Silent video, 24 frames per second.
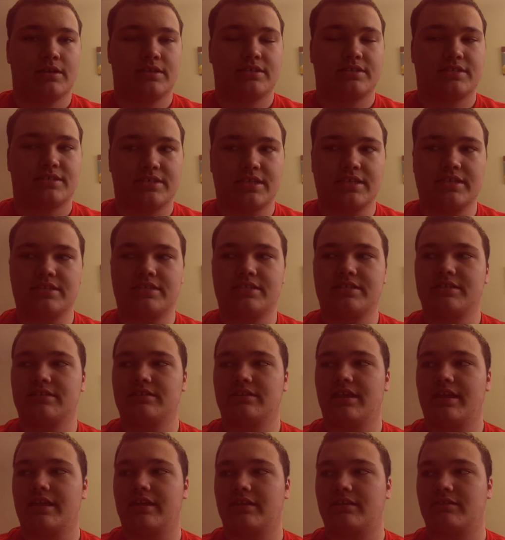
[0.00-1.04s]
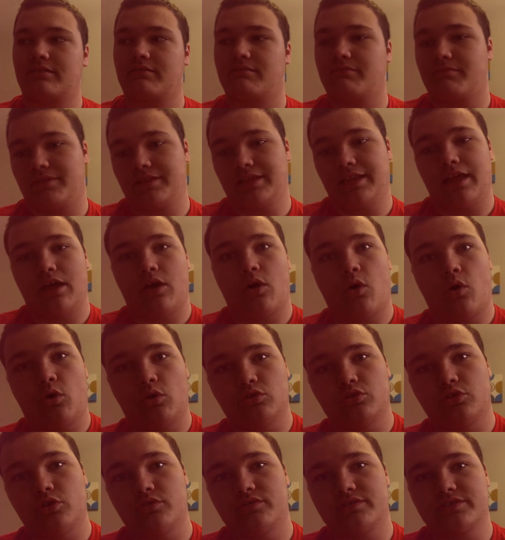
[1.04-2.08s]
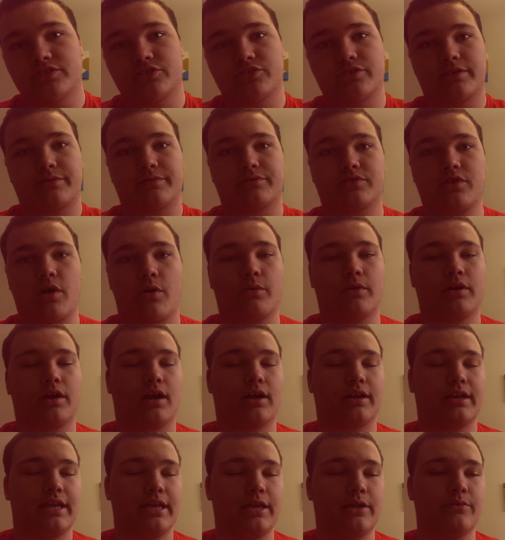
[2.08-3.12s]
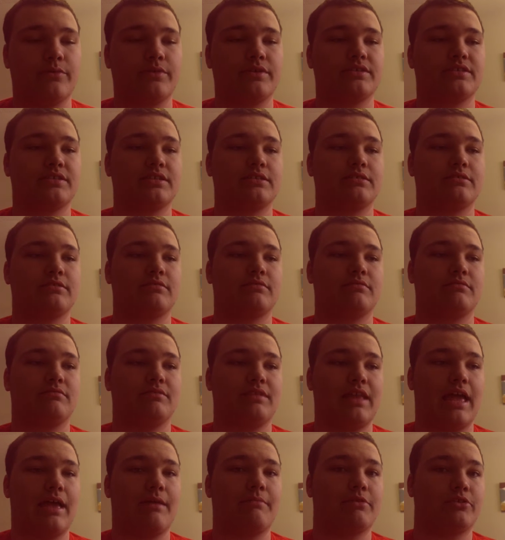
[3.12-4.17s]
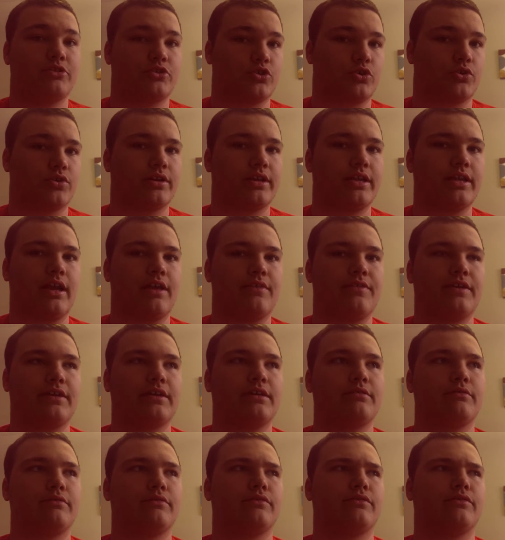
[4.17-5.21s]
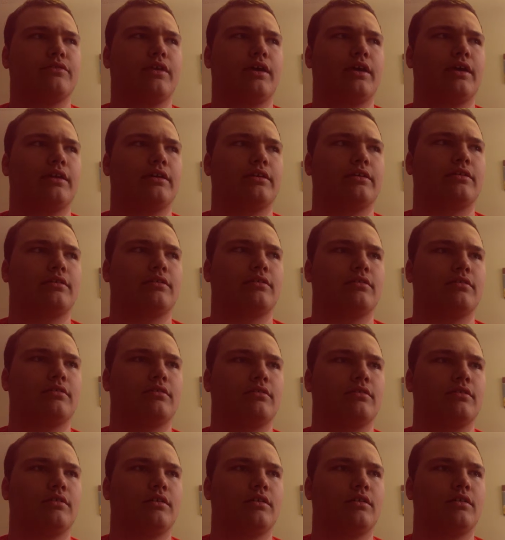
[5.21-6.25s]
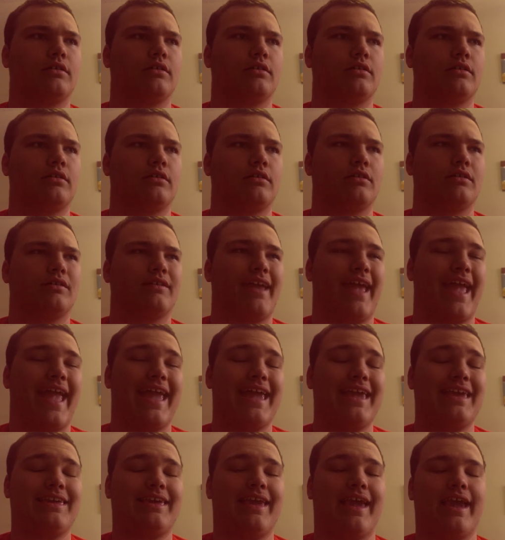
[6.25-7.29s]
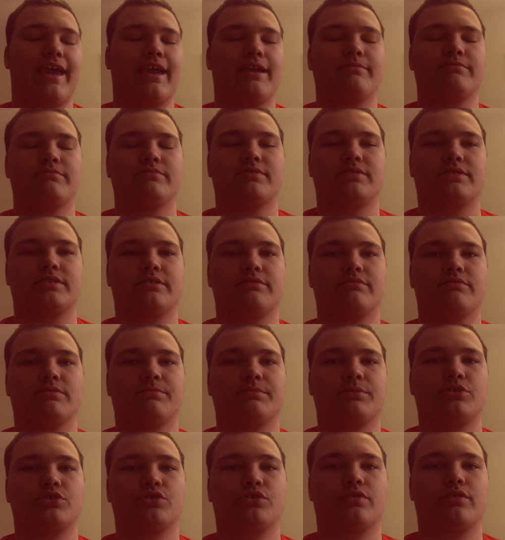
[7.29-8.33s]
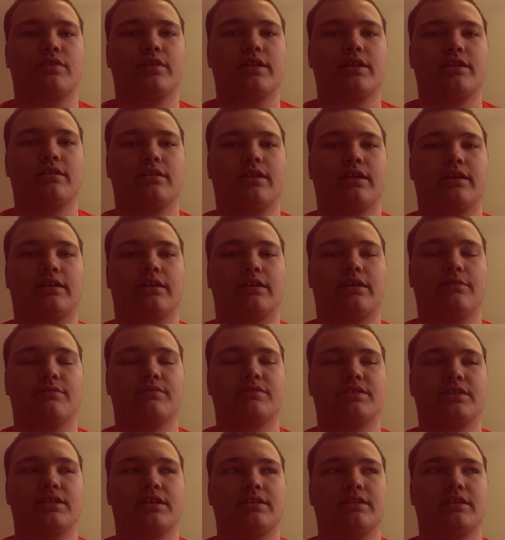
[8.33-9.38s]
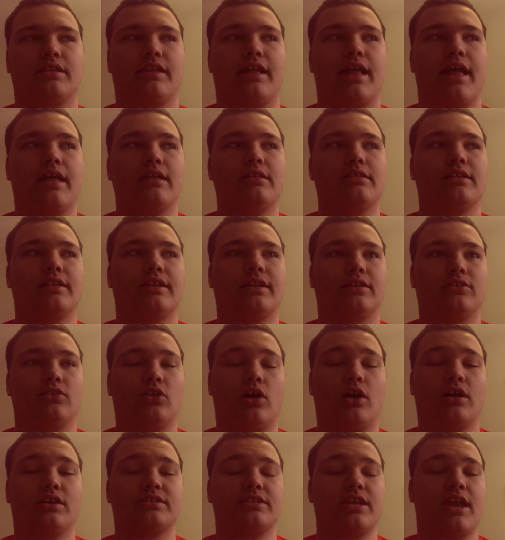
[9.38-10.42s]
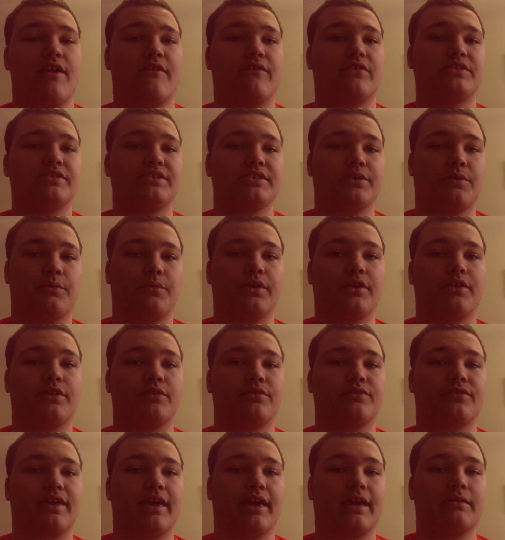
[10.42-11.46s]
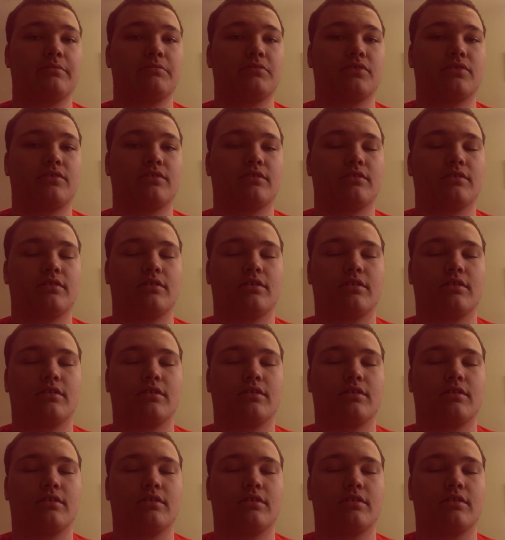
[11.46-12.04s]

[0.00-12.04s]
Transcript: Since, like, when that whole losing streak was going on, he was in net majority. I think it was, like, 8 games he was in majority. Like, he was in the net, and then he lost every single one of those games.